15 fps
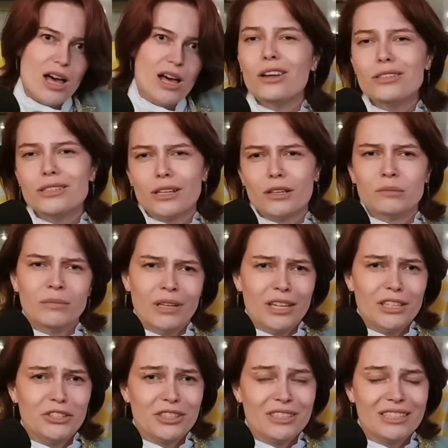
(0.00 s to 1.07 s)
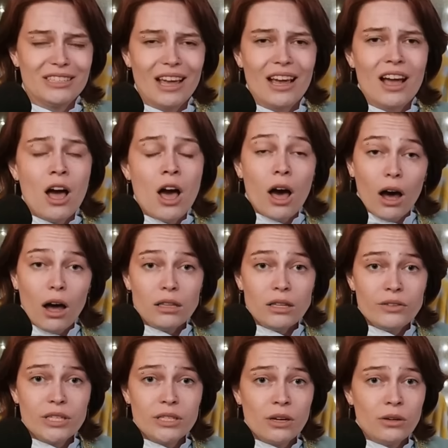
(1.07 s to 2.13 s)
Also, I should say, all of
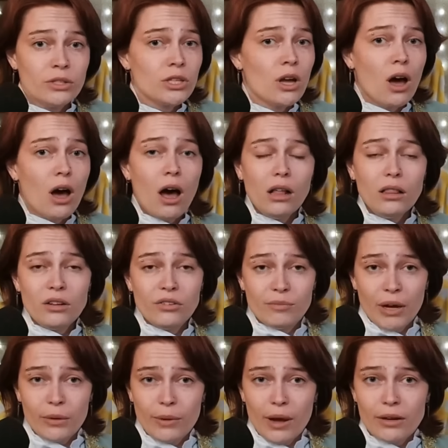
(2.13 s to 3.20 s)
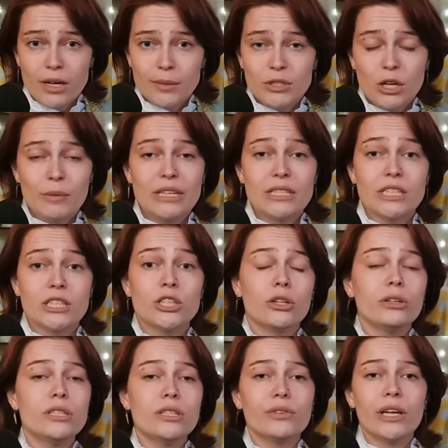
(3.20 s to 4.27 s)
these notes, all of my roundups are based
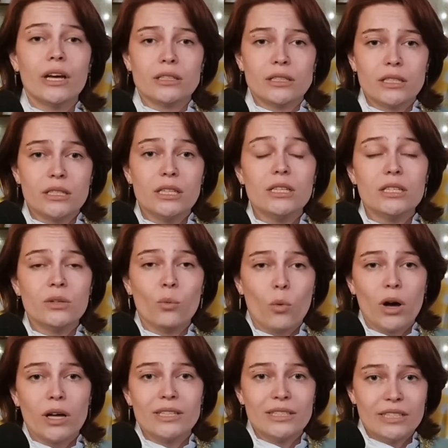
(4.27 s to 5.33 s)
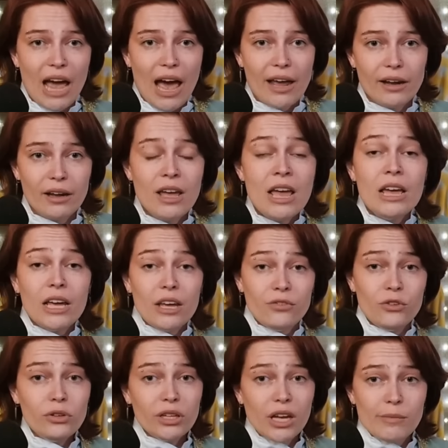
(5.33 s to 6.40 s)
exclusively on season one data. If
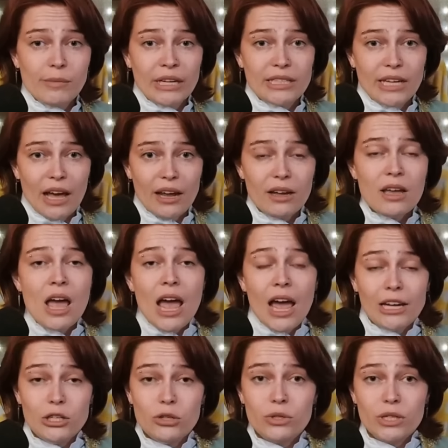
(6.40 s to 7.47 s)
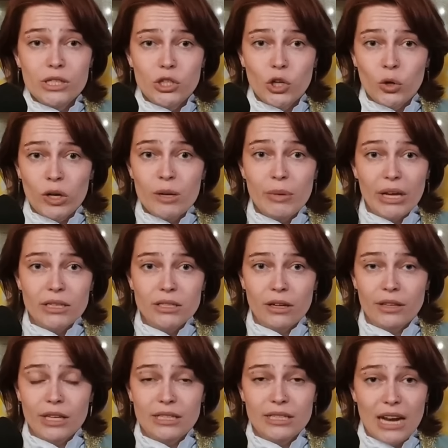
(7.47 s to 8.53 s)
you look at my data and you disagree based on
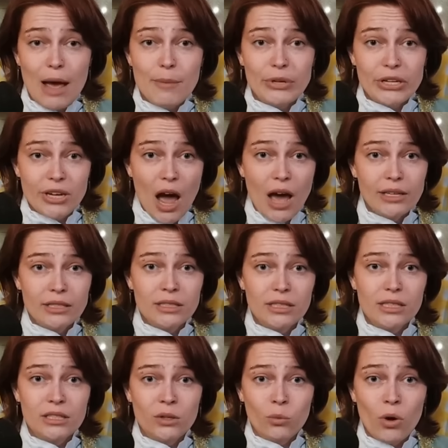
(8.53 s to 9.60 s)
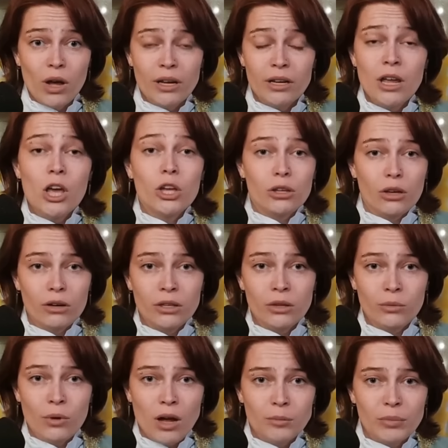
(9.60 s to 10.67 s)
things that happened not in season one, you're in the
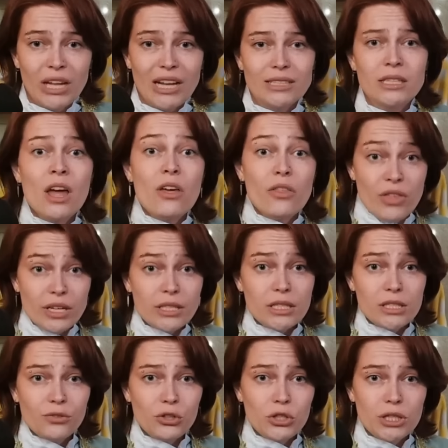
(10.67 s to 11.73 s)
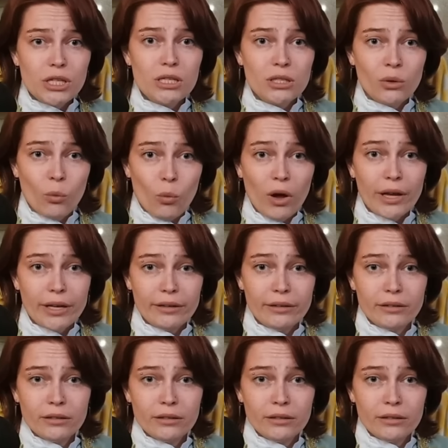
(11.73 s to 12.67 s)
wrong place. This is for season one.